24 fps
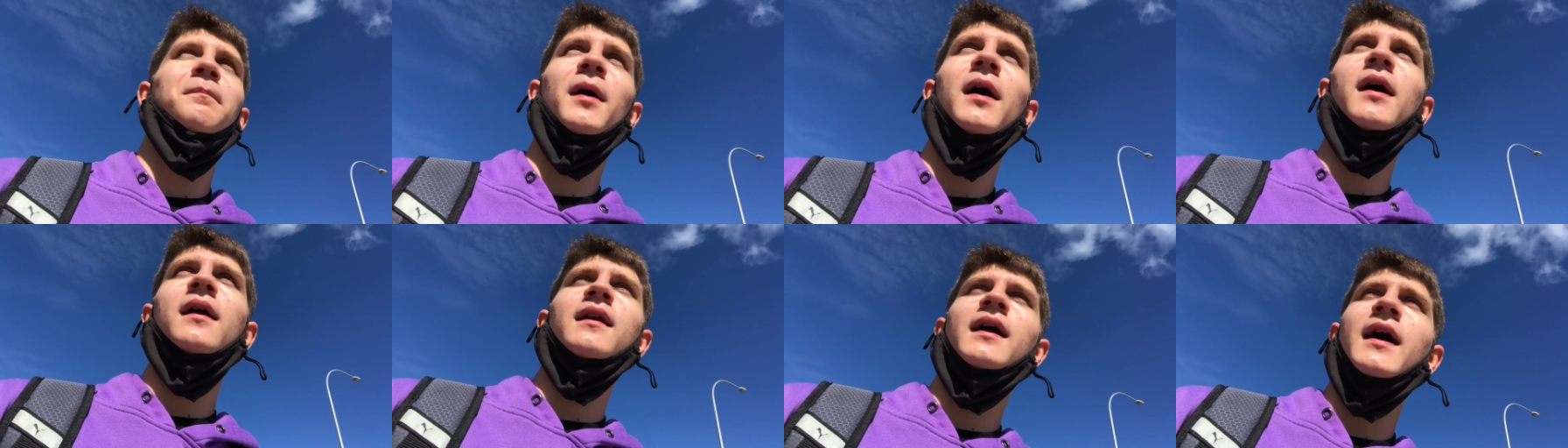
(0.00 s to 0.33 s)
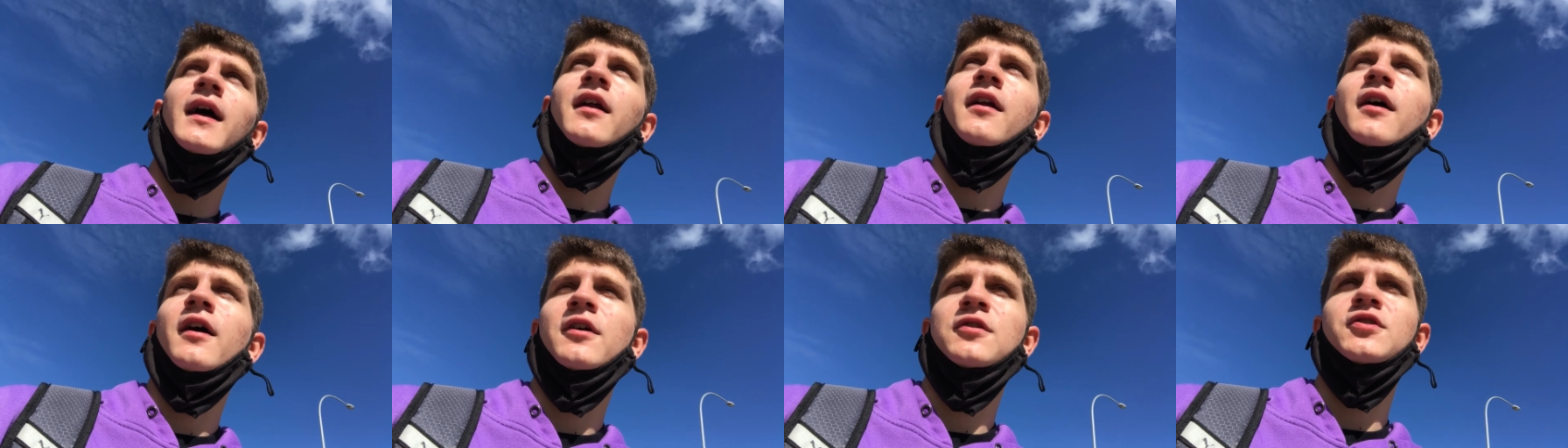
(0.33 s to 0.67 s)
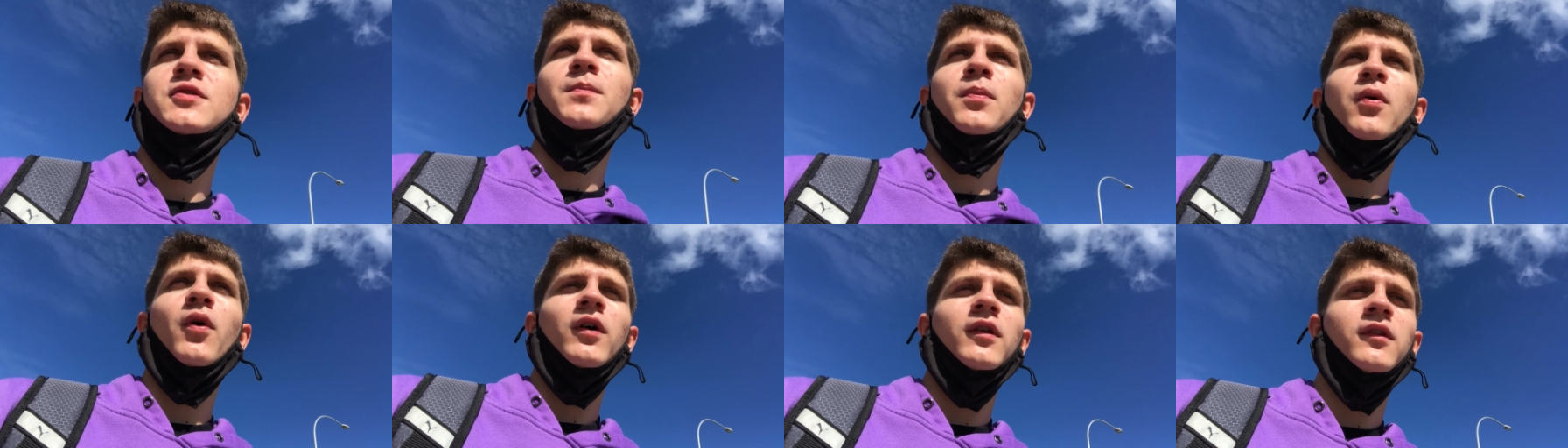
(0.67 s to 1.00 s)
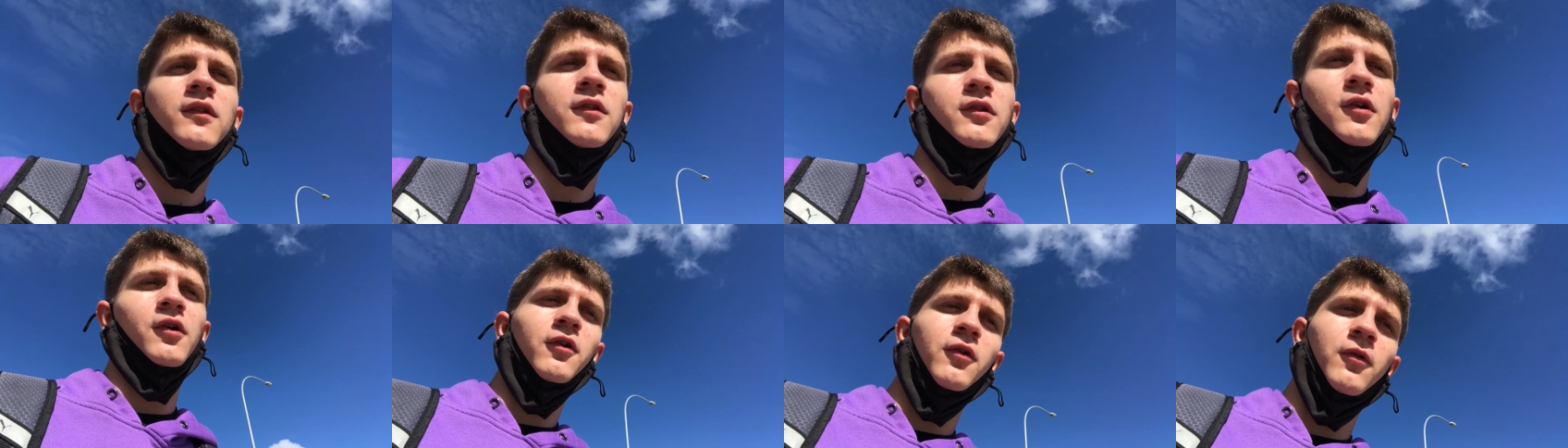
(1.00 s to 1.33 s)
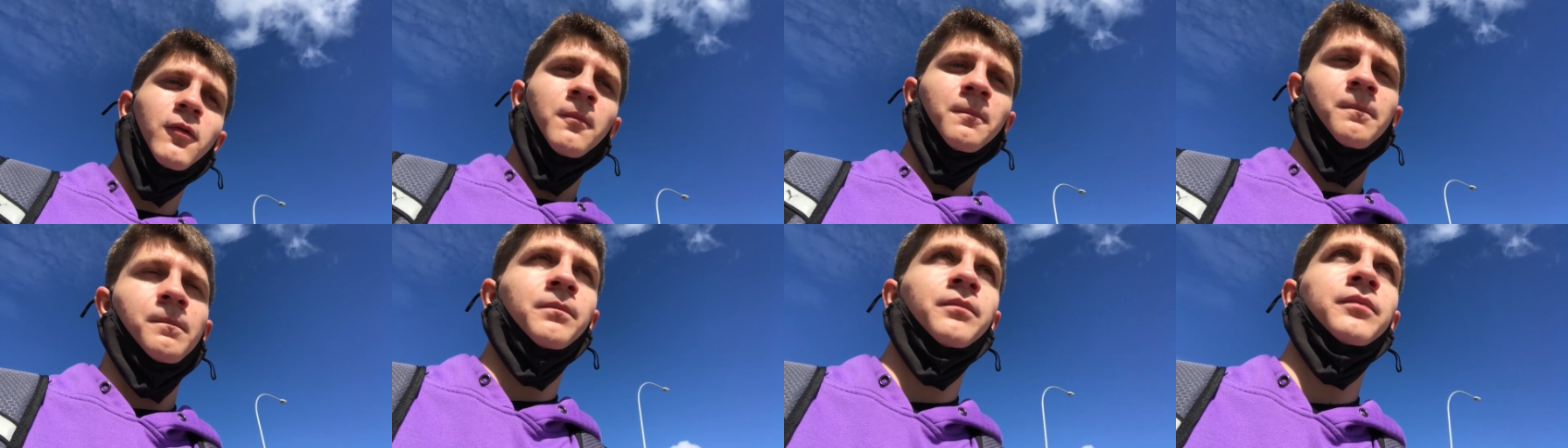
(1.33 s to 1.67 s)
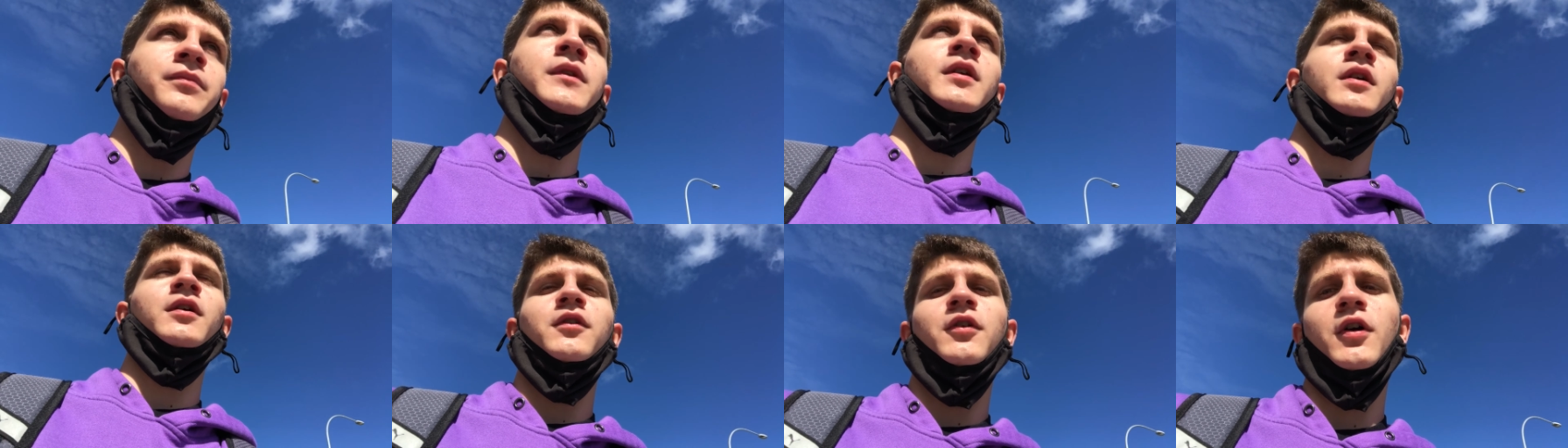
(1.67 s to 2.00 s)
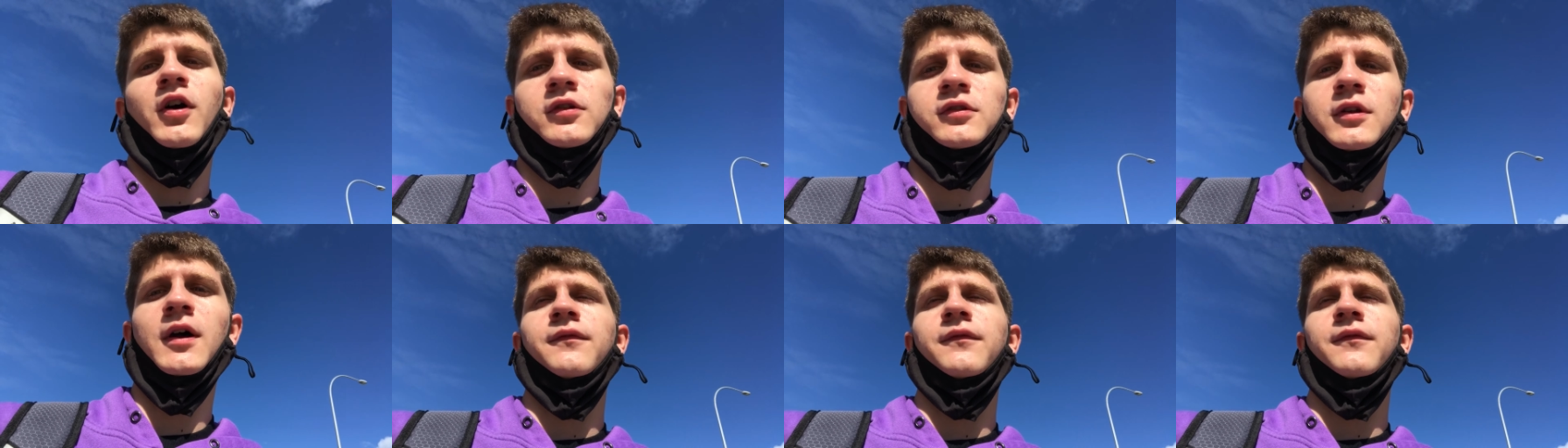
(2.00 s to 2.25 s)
but I had 100 points, so knocked